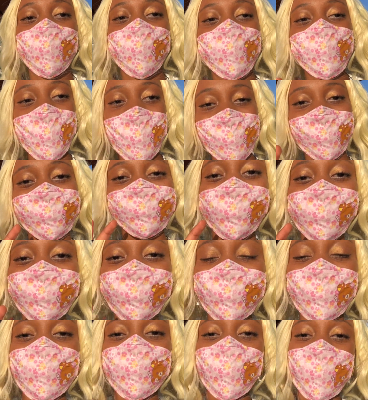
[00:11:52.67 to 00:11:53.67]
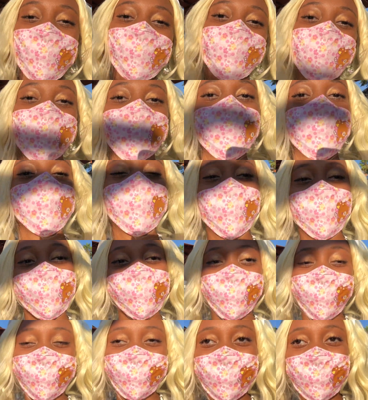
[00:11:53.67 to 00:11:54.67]
best impossible
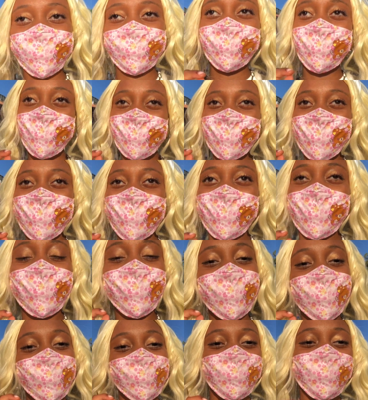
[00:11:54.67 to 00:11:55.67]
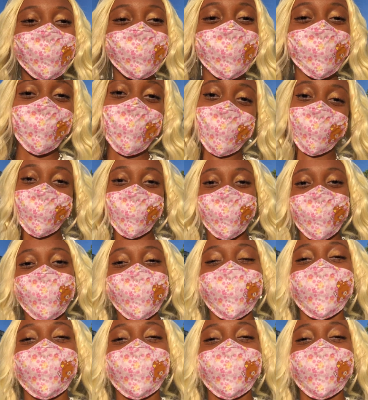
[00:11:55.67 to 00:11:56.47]
burgers you can imagine.